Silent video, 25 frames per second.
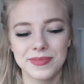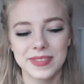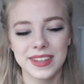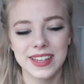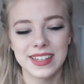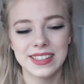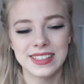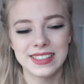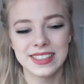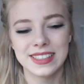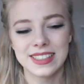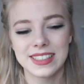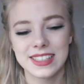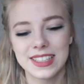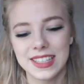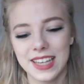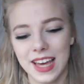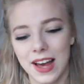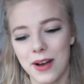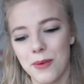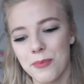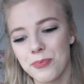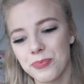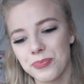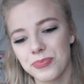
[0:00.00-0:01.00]
And
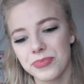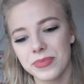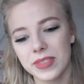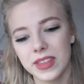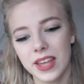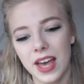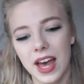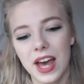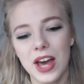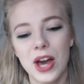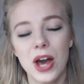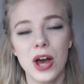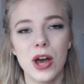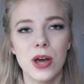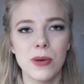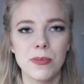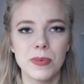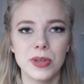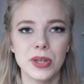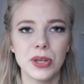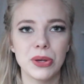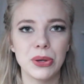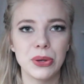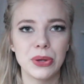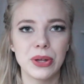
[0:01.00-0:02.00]
yeah, I
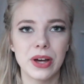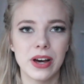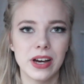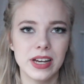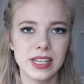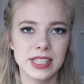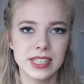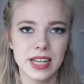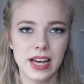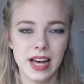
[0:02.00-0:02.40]
hope you guys